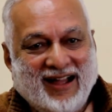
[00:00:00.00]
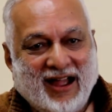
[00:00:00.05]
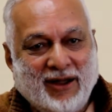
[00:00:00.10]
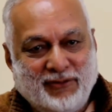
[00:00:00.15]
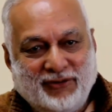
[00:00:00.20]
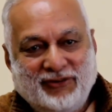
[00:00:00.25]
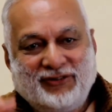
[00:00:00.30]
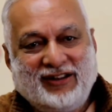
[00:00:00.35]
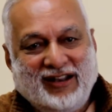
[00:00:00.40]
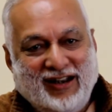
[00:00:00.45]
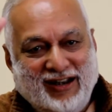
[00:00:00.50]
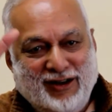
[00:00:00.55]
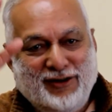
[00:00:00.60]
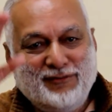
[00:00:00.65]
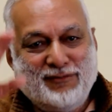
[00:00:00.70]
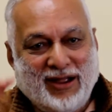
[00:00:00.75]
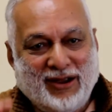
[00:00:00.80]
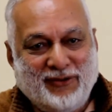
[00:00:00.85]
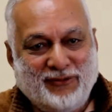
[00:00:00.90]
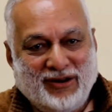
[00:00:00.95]
I was killed
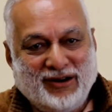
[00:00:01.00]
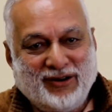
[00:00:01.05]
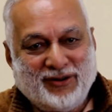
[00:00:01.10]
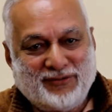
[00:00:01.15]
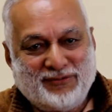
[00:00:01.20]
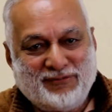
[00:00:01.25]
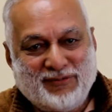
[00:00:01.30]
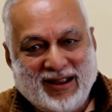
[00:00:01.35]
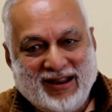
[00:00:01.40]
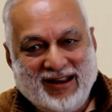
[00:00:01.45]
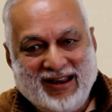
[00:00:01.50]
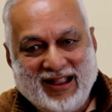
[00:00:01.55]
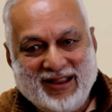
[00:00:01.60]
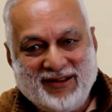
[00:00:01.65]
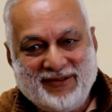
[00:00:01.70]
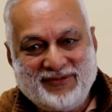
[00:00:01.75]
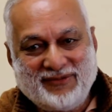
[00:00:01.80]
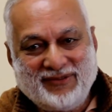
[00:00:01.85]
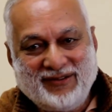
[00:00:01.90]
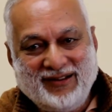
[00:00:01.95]
in one of my
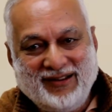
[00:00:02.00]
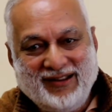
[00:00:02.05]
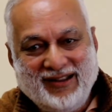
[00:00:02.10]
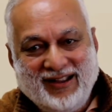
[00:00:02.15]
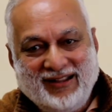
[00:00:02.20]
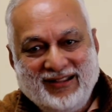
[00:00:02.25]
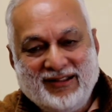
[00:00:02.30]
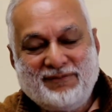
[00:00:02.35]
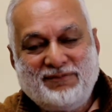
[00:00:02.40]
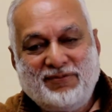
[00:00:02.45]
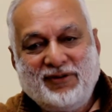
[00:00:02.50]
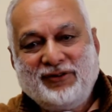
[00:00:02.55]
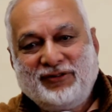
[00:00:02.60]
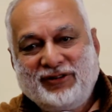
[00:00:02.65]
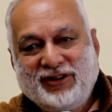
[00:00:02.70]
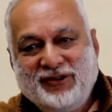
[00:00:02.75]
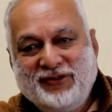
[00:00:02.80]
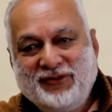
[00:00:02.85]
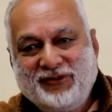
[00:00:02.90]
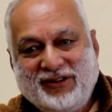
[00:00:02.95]
life. The
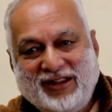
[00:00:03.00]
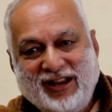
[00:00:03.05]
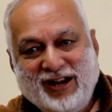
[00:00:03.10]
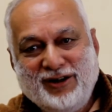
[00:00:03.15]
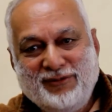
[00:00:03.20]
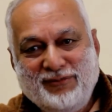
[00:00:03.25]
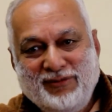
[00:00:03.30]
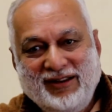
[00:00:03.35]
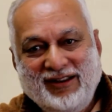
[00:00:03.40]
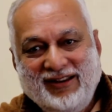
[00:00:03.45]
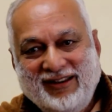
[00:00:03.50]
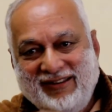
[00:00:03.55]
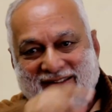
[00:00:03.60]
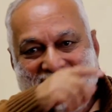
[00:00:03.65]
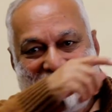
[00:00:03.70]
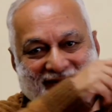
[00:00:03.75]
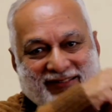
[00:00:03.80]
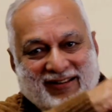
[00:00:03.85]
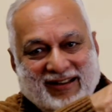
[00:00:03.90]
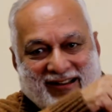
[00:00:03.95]
person who killed me
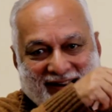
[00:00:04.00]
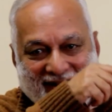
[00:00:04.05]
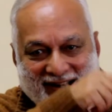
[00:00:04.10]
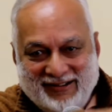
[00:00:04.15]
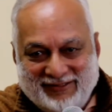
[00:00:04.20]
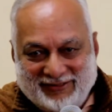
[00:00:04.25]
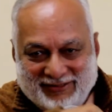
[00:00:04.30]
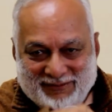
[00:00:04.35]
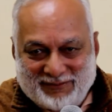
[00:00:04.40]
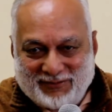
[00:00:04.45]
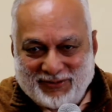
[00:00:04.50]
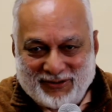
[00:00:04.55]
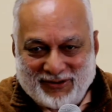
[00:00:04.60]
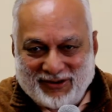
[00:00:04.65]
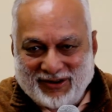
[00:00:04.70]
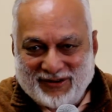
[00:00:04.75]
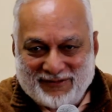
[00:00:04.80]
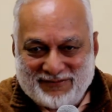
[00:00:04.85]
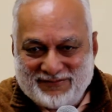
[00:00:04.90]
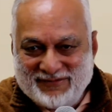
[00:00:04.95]
is a great
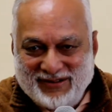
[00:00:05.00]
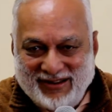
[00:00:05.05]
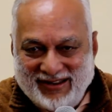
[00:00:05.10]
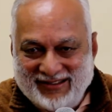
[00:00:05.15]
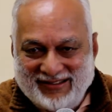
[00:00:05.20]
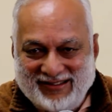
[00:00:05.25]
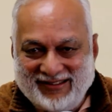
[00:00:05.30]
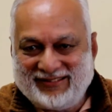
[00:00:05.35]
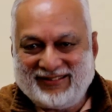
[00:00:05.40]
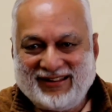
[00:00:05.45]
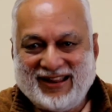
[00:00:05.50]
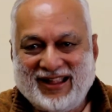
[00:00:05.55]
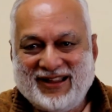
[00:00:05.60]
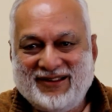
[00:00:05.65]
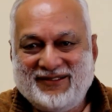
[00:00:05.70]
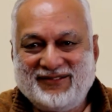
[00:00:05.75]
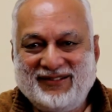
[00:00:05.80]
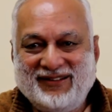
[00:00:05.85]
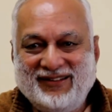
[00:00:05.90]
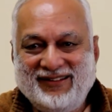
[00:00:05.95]
supporter of me in this
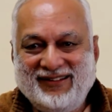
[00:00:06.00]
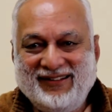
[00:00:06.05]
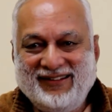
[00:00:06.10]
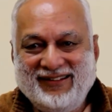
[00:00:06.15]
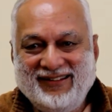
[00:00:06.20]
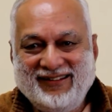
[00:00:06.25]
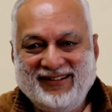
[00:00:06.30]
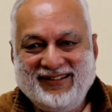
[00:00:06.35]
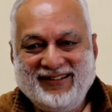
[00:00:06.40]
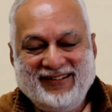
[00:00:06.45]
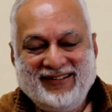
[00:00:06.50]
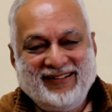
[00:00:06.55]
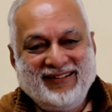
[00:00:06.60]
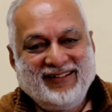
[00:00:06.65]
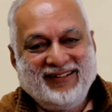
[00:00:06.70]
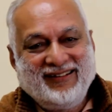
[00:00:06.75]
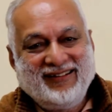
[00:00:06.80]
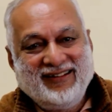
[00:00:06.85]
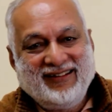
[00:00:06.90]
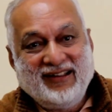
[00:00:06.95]

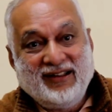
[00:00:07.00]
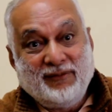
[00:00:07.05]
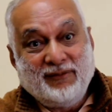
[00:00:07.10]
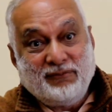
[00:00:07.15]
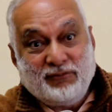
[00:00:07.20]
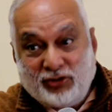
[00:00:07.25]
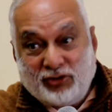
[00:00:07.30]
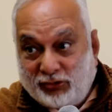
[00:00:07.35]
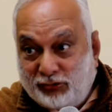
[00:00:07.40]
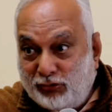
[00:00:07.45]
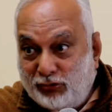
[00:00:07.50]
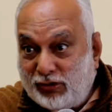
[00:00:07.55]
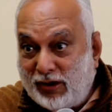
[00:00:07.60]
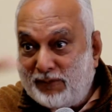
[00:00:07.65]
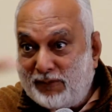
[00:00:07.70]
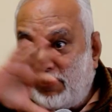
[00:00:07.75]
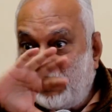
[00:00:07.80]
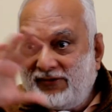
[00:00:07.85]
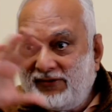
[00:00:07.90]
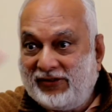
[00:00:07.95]
life. Just to
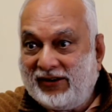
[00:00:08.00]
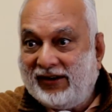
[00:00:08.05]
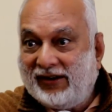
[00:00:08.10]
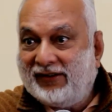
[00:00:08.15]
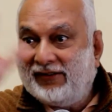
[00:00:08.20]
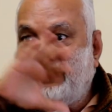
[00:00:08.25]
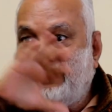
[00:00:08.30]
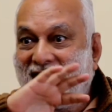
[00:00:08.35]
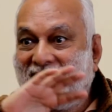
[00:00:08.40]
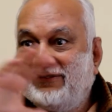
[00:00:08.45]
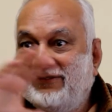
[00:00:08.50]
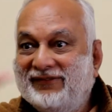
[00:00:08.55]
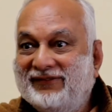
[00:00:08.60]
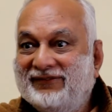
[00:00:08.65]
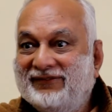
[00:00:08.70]
compensate.